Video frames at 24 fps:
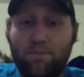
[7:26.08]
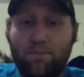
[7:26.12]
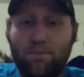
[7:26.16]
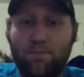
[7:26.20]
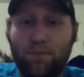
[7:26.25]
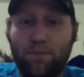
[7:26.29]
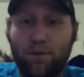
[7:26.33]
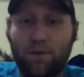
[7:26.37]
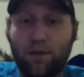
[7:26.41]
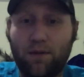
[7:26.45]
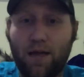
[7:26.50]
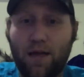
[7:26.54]

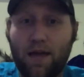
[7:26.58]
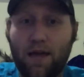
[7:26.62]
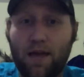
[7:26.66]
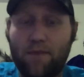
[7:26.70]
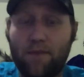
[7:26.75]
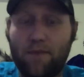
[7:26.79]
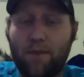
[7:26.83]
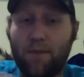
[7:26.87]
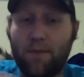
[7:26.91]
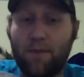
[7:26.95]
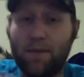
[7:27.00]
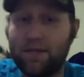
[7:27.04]
play
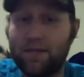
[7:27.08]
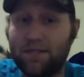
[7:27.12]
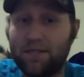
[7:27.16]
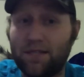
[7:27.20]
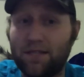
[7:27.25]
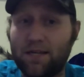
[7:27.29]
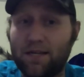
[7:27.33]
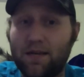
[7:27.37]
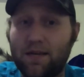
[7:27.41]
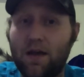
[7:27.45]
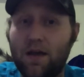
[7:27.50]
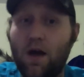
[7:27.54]
in my men's
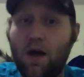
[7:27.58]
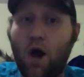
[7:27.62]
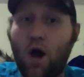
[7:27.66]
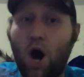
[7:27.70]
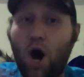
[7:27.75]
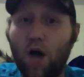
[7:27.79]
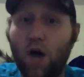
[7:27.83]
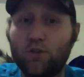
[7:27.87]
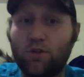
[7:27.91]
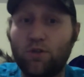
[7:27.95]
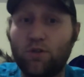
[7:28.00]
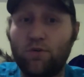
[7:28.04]
league
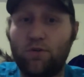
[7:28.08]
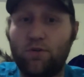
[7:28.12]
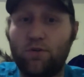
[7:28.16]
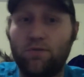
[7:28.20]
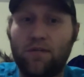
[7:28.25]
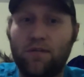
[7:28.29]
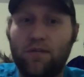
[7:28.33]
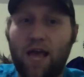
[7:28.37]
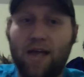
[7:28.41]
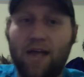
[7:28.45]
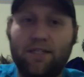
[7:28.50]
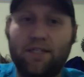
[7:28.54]
also
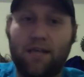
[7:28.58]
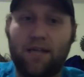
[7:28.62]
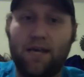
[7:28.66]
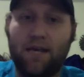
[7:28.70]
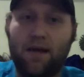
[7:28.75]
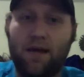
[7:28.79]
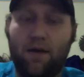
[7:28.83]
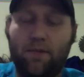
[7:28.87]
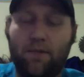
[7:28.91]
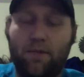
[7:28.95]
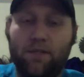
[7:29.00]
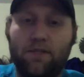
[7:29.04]
use
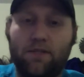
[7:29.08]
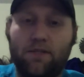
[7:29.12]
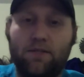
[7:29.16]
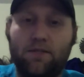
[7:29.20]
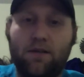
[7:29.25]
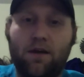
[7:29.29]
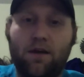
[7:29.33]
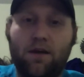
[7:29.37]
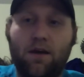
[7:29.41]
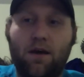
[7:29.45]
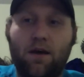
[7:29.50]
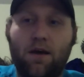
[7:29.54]
Cascade helmets.
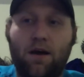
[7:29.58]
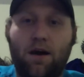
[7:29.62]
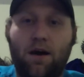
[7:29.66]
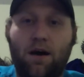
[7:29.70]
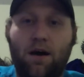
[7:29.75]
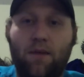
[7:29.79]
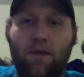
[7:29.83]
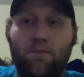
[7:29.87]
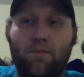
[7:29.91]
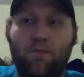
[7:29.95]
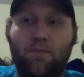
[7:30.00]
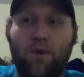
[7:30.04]

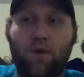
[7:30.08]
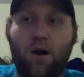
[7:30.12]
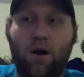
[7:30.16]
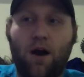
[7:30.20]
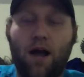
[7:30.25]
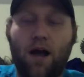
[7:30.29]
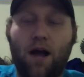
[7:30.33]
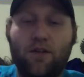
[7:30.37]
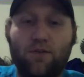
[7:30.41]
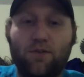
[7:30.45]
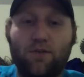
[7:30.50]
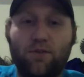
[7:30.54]

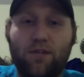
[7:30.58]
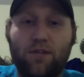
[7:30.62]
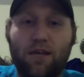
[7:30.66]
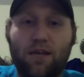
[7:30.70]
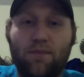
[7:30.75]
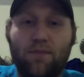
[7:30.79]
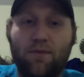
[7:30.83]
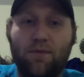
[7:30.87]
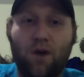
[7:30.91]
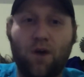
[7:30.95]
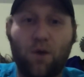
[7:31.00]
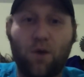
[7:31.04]
Our high school
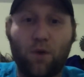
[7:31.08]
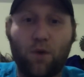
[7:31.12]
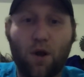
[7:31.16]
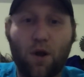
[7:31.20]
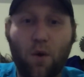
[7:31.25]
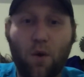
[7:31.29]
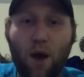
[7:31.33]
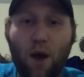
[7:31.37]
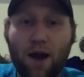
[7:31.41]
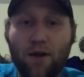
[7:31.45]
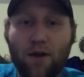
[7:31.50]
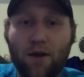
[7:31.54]
team are
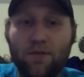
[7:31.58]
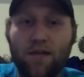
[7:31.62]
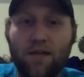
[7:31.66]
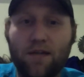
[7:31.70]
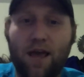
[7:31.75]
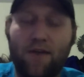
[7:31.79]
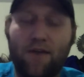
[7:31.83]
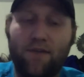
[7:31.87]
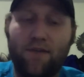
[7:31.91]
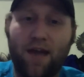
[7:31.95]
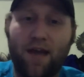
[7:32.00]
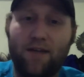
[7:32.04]
required to
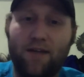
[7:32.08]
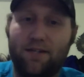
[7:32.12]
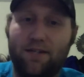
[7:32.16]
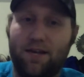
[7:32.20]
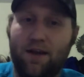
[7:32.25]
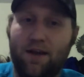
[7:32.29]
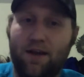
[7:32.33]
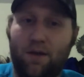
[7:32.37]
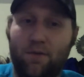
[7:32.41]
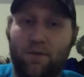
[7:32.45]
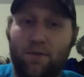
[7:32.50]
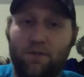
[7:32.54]
have
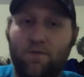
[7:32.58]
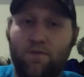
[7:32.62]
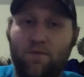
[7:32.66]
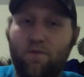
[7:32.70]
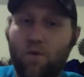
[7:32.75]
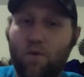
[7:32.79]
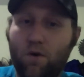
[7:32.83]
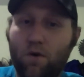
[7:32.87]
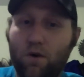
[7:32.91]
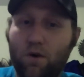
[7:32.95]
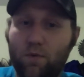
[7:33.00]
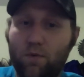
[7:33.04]
Cascade helmets
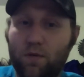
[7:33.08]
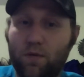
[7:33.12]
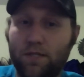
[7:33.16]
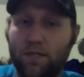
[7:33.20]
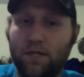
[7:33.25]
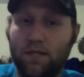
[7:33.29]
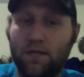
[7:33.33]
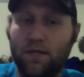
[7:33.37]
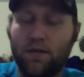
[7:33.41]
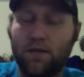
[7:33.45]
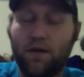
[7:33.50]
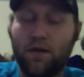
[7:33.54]
for a
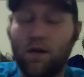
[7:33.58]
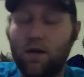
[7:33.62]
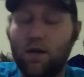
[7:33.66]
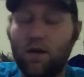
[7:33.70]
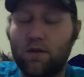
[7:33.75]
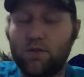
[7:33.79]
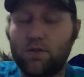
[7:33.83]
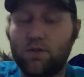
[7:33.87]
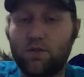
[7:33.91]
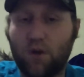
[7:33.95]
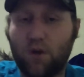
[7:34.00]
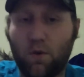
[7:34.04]
reason.
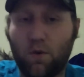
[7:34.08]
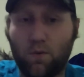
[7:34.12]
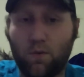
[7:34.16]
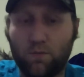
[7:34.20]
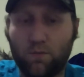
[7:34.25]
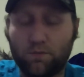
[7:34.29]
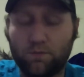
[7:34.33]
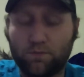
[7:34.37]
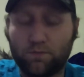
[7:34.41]
So,